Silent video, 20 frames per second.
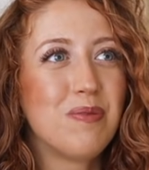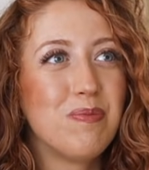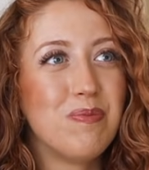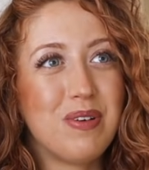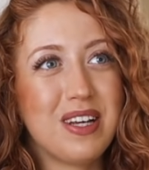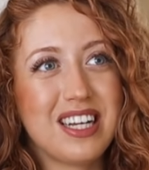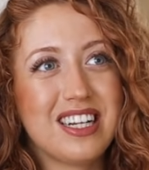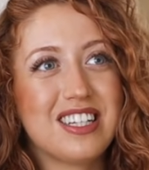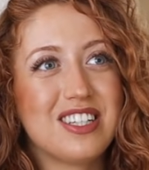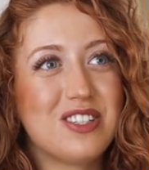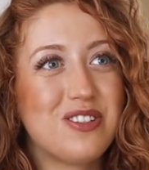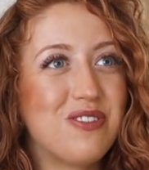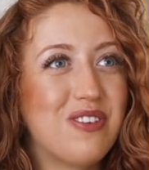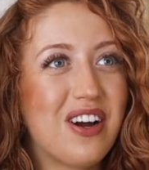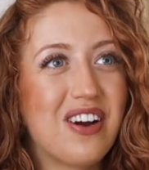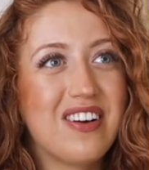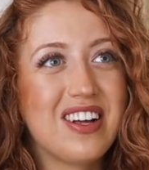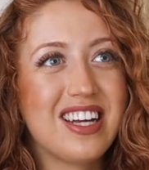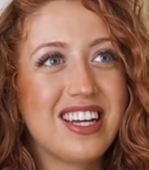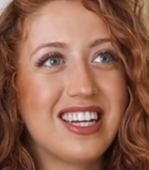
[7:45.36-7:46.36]
being this
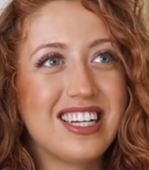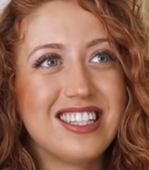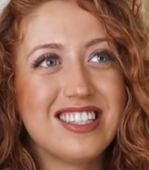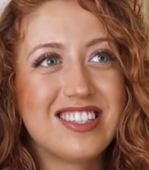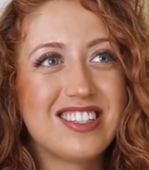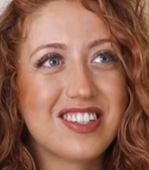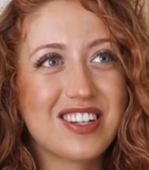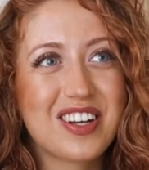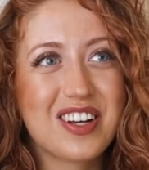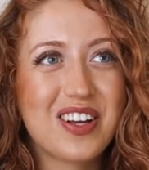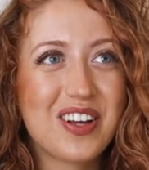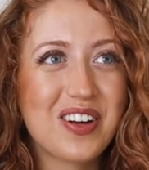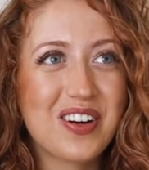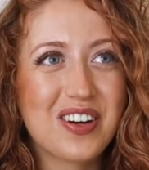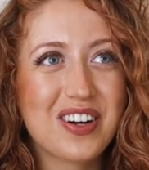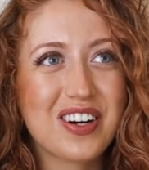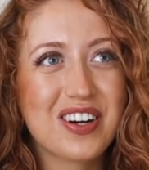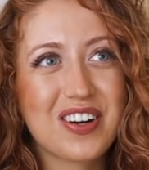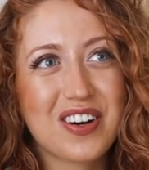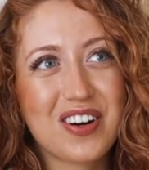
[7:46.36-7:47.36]
very
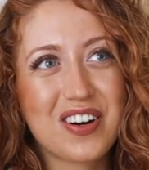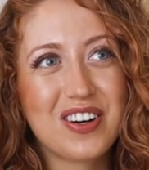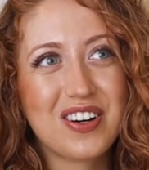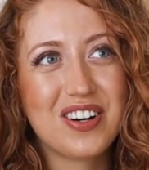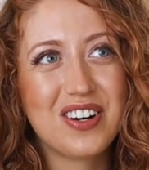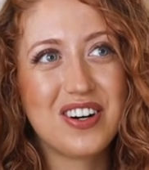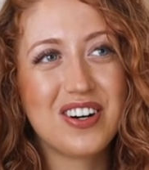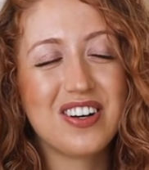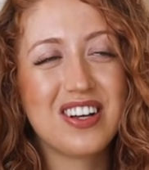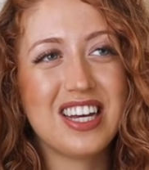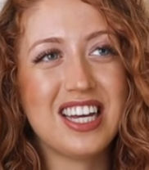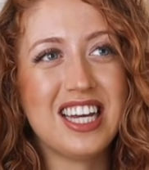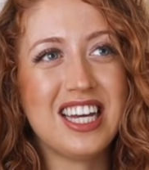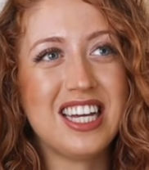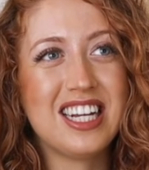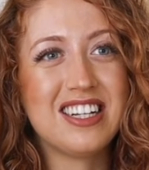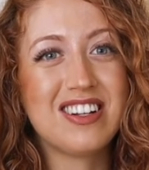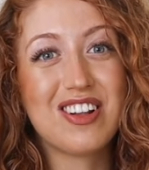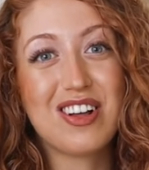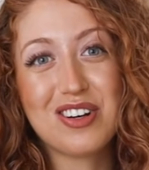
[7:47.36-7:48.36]
insecure girl
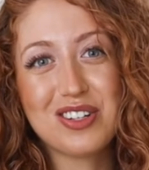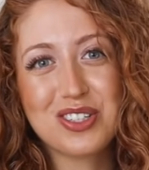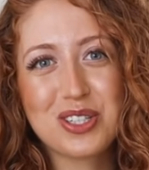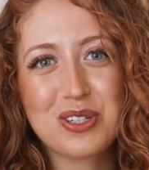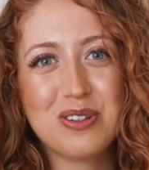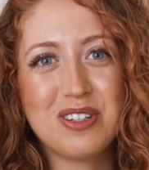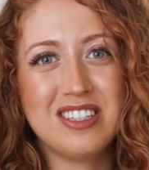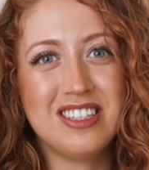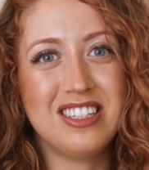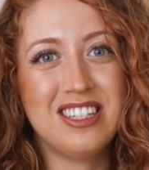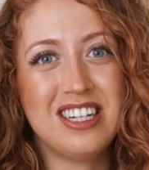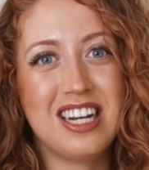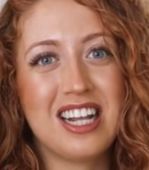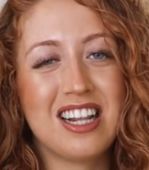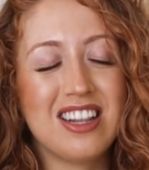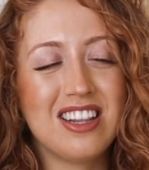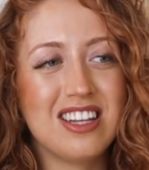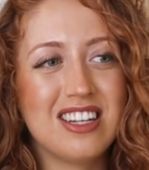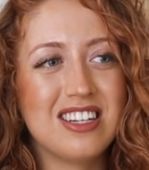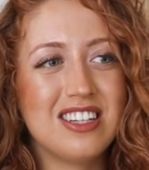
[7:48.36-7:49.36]
in law school in the
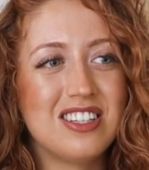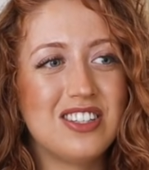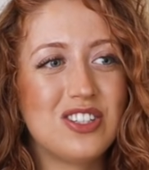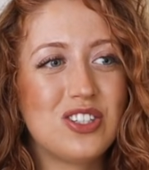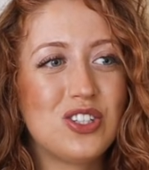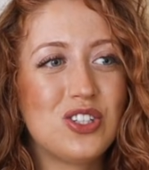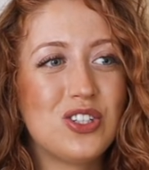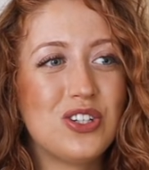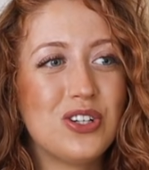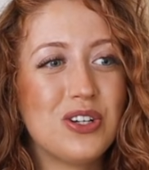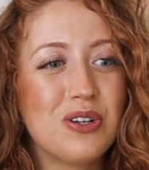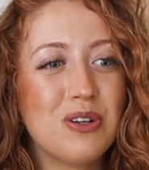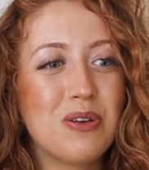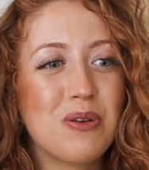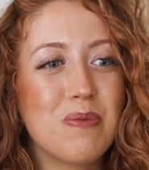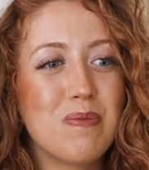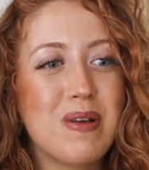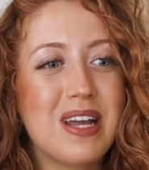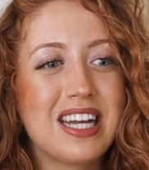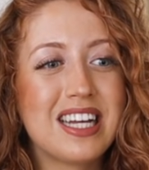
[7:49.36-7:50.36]
Netherlands
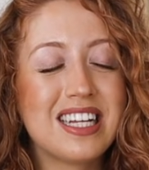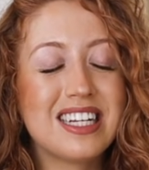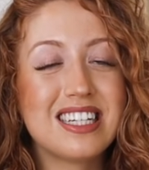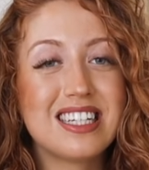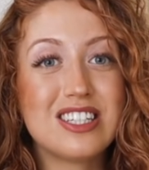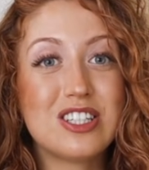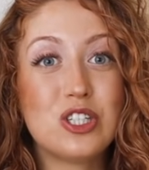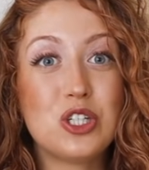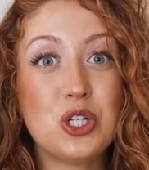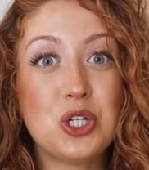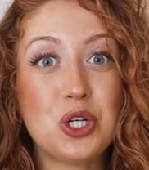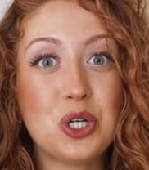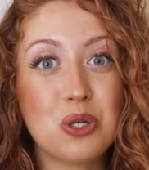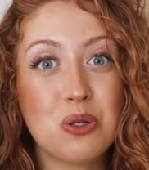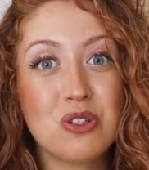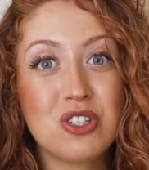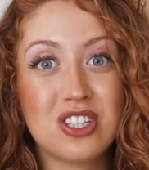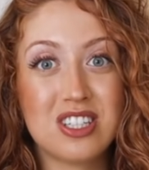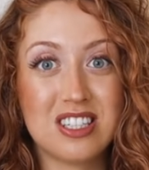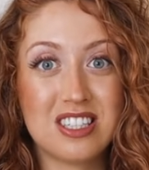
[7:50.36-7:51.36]
to making this
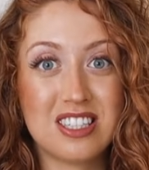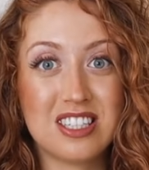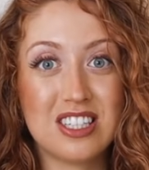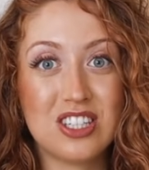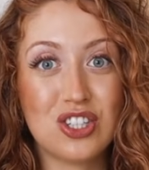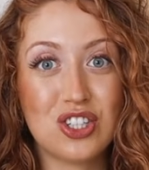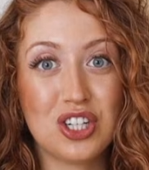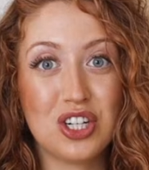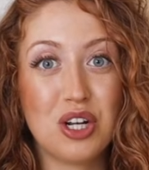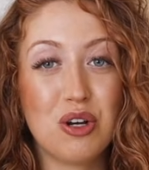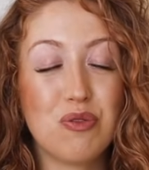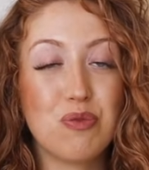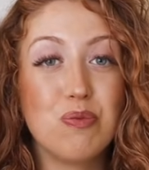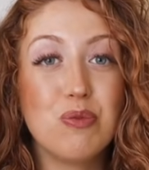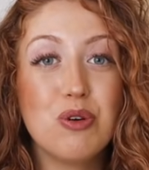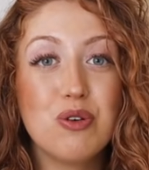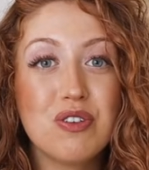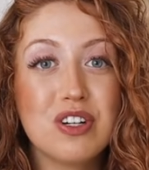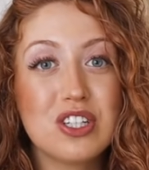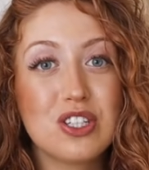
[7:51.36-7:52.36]
huge decision of
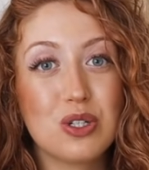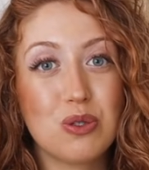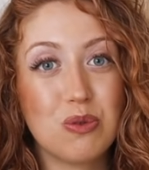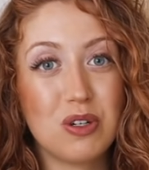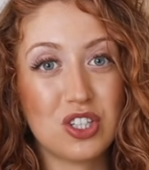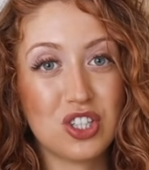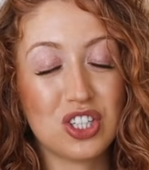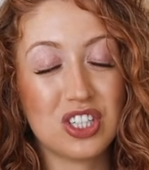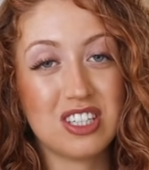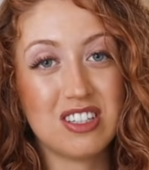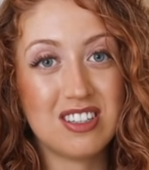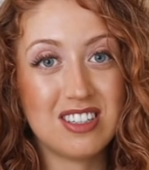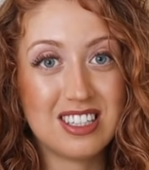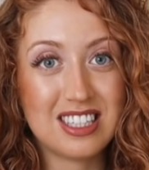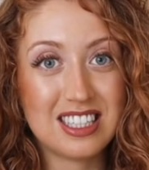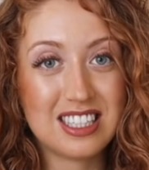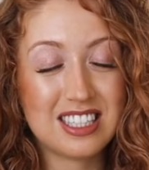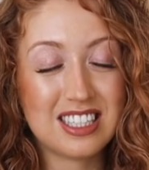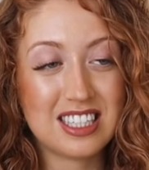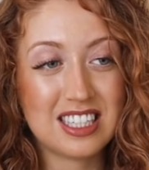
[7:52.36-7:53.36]
moving to Washington,
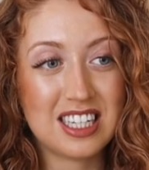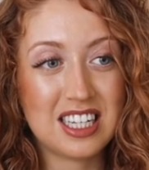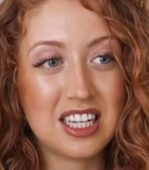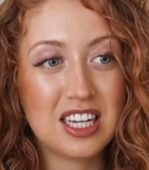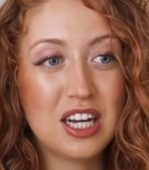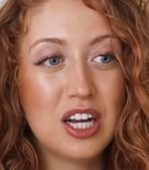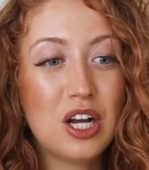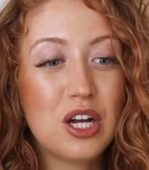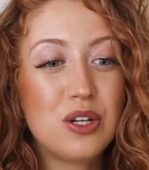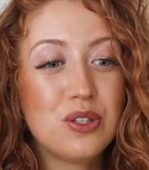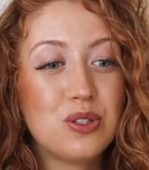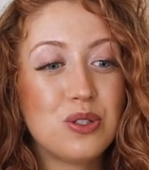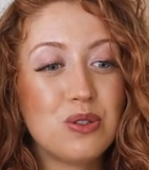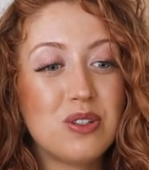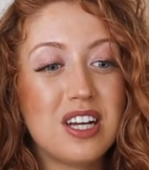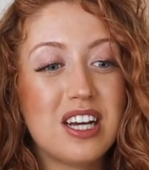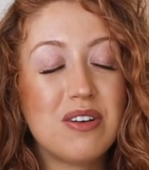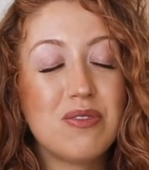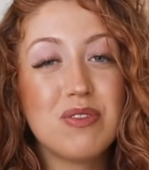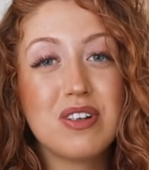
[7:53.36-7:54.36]
D.C., to
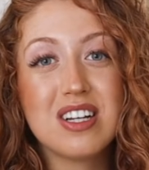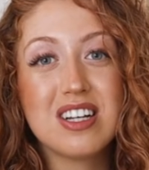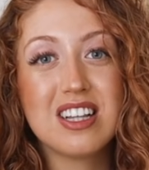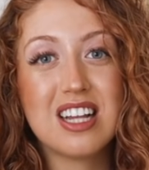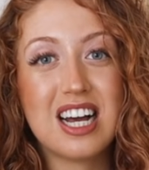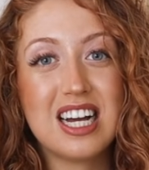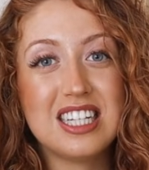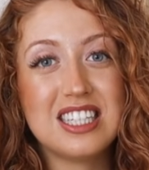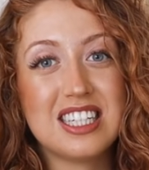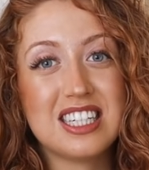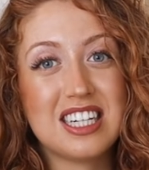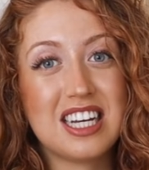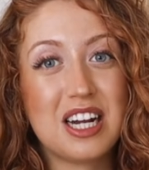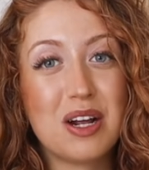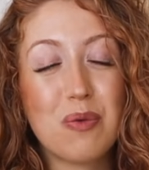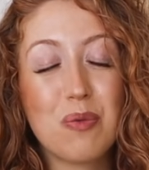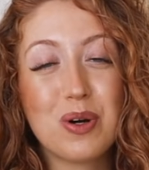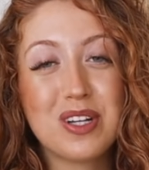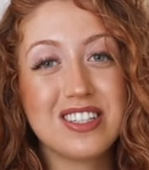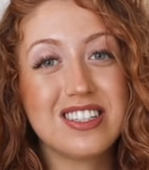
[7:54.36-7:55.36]
then realizing that I
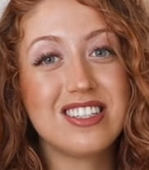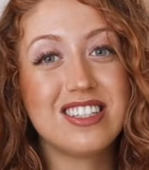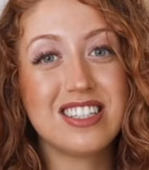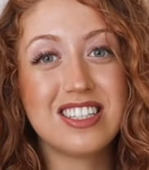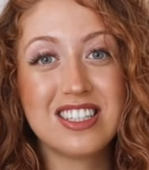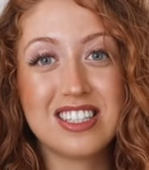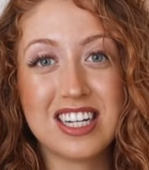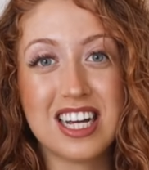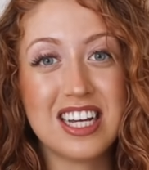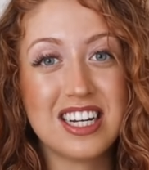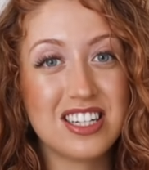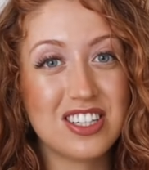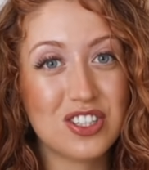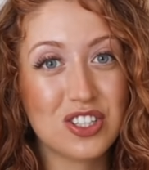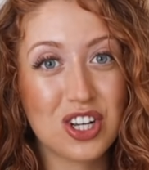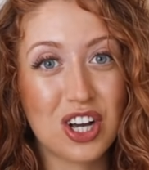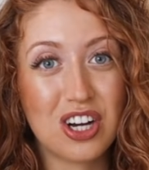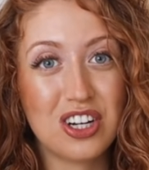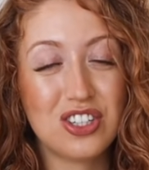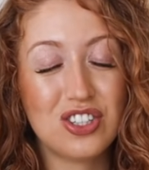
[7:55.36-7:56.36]
wanted to stay in this
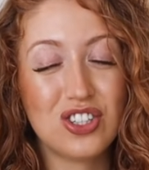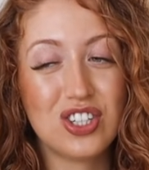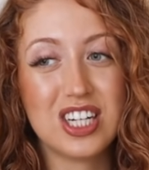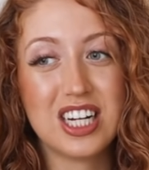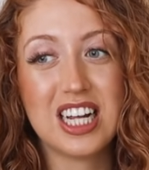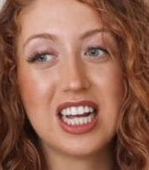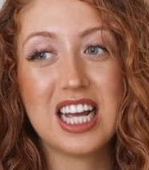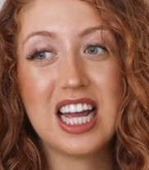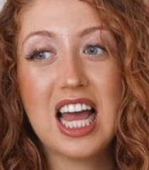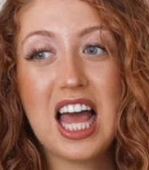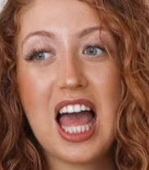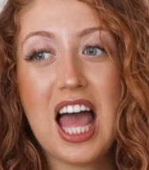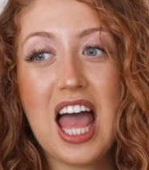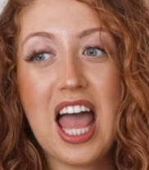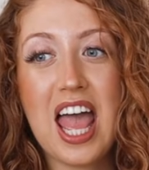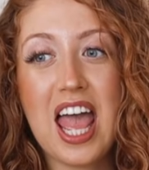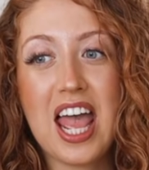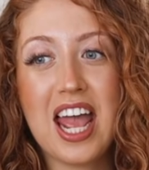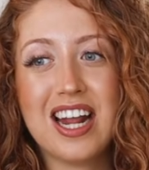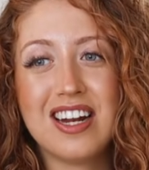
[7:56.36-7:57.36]
country
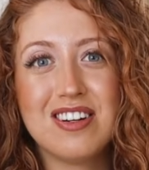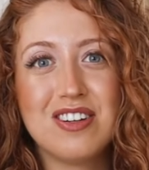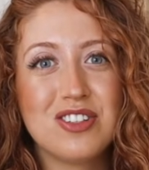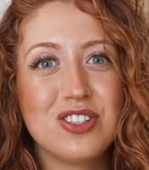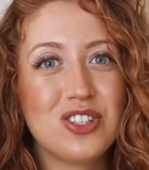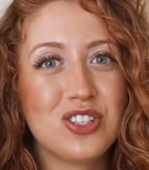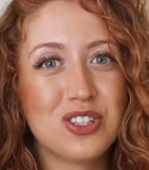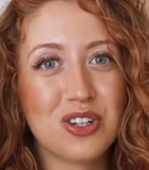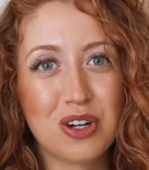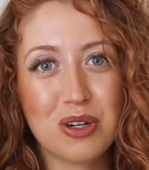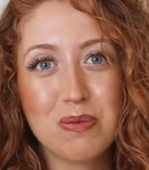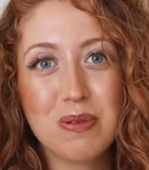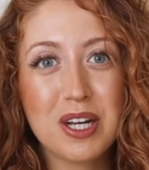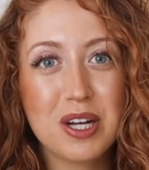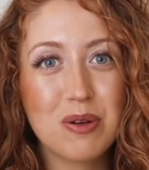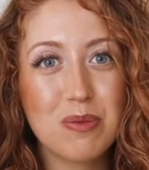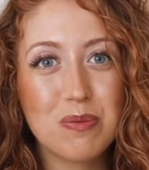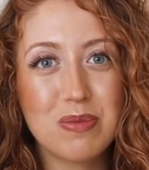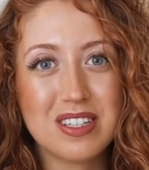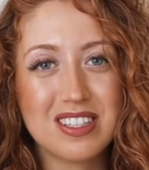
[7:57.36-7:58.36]
and start my
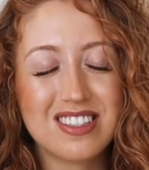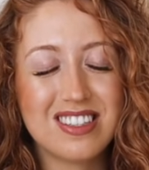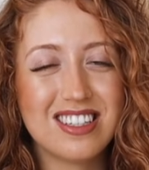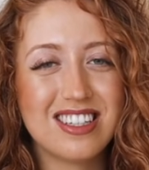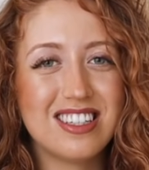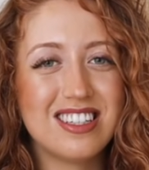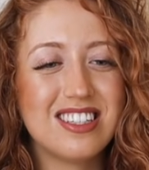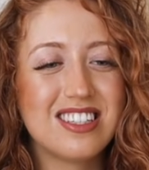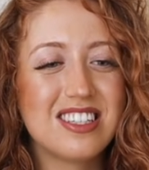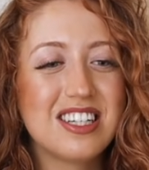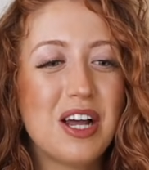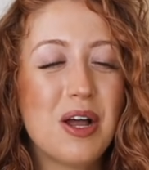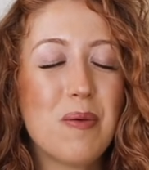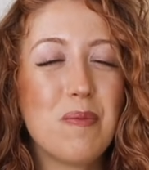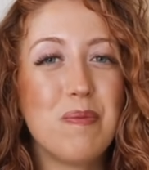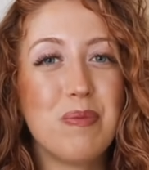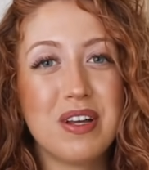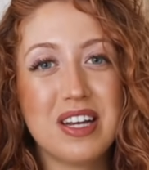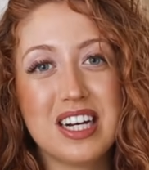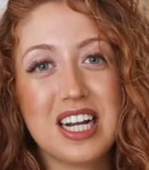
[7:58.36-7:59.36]
own business,
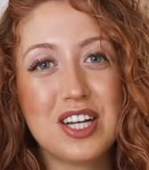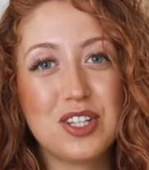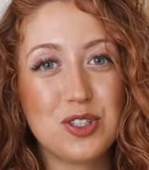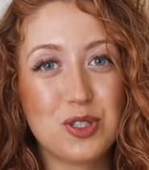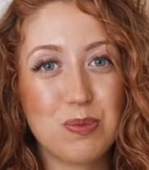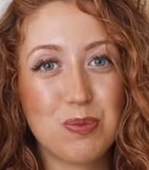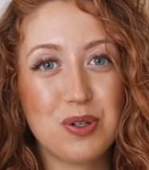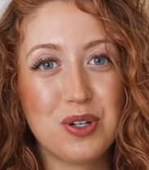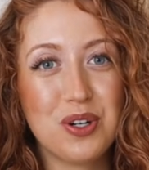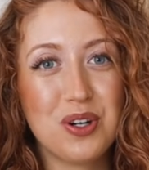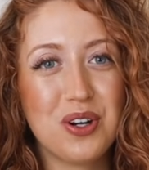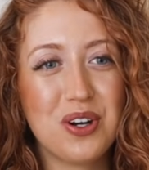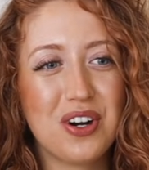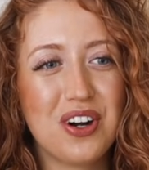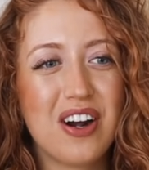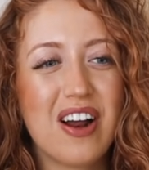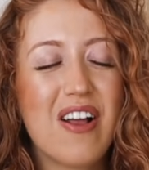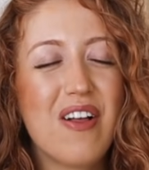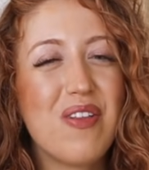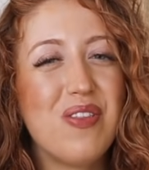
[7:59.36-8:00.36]
be an
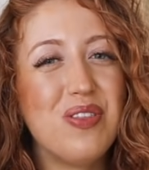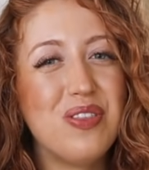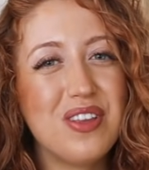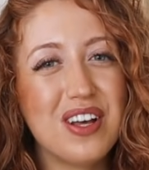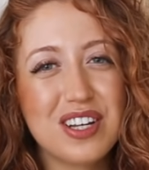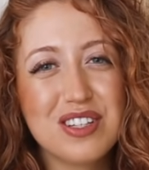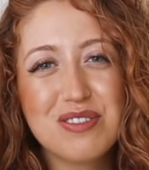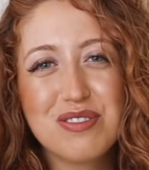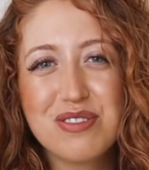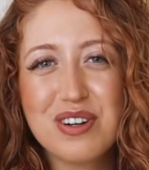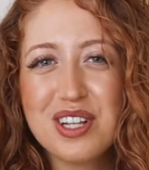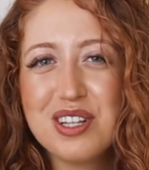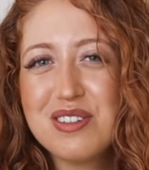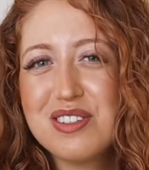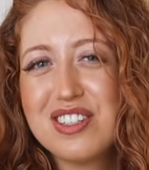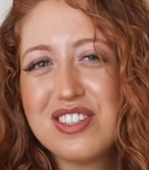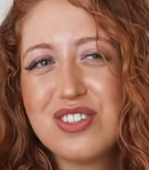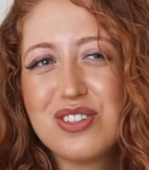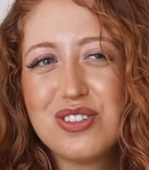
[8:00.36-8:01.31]
entrepreneur, not follow the